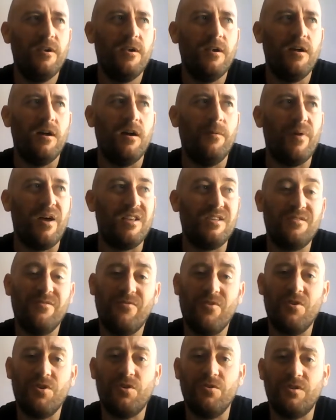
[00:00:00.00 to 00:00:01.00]
And it's a
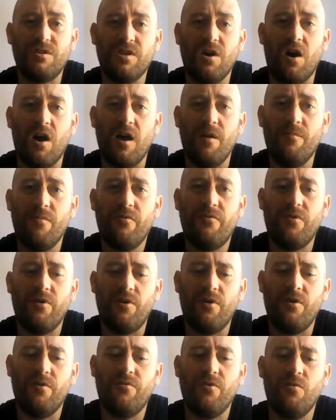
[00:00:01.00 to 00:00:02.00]
very good time
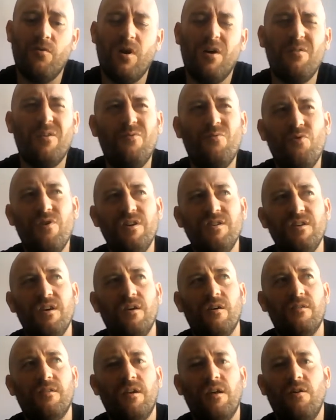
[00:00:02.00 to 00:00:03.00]
for what is
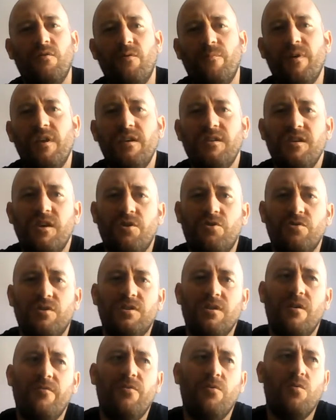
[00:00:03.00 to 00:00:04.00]
it? I don't know. I mean, is it a good
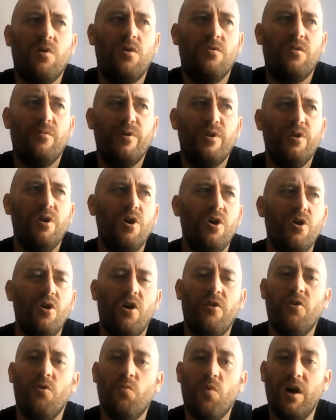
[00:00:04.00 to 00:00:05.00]
time for Wilder? I mean,
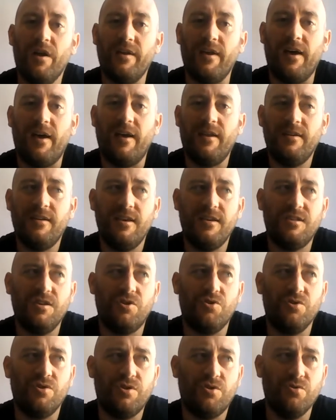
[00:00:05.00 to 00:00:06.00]
on the one hand, it's a
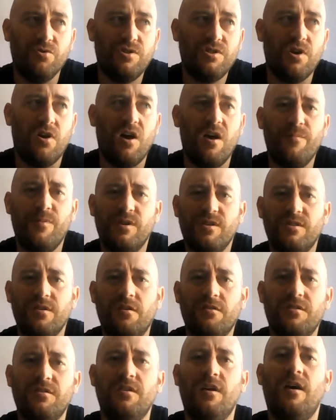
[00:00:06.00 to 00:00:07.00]
good time in the
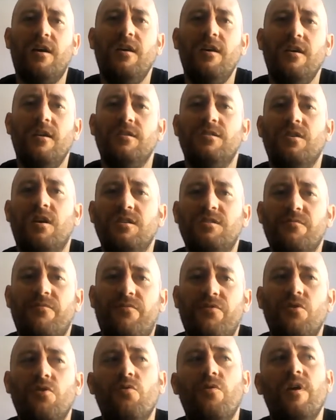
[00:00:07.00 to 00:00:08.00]
sense that Tyson
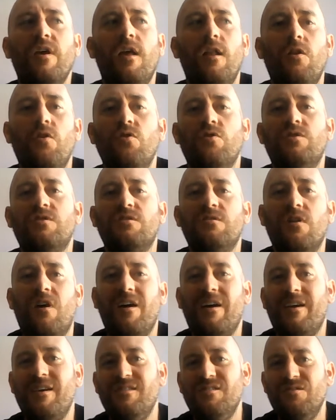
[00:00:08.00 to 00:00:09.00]
Fury, it looks
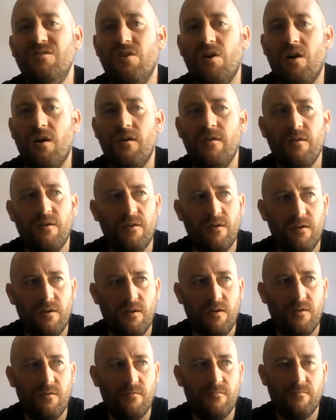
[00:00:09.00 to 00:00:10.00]
like he's not
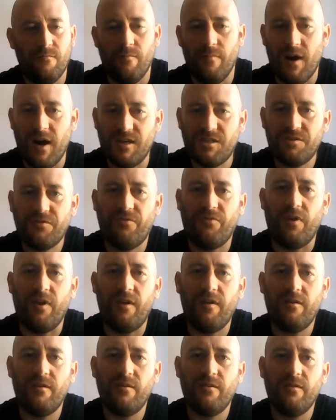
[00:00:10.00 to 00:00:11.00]
match
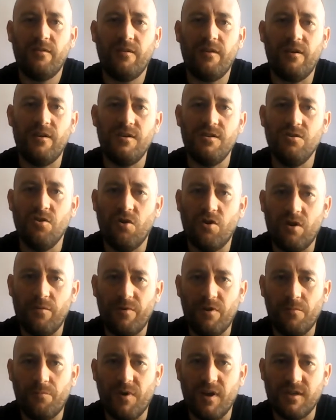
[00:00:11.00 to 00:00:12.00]
fit and he's not going to
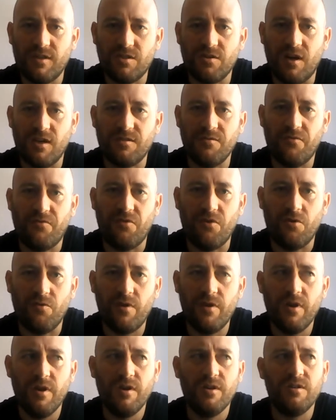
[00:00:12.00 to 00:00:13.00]
be the best Tyson
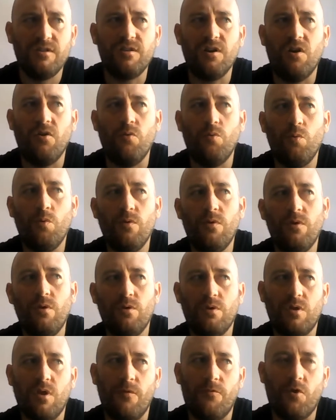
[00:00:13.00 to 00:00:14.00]
Fury. So
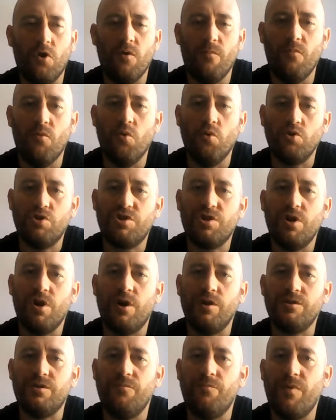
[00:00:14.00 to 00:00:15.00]
they've got more
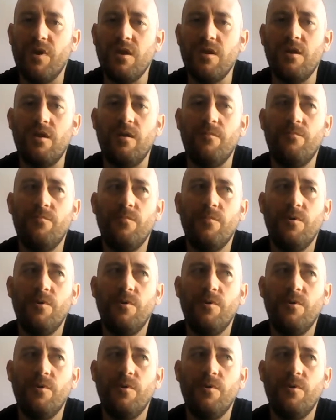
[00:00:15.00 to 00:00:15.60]
chance of beating him.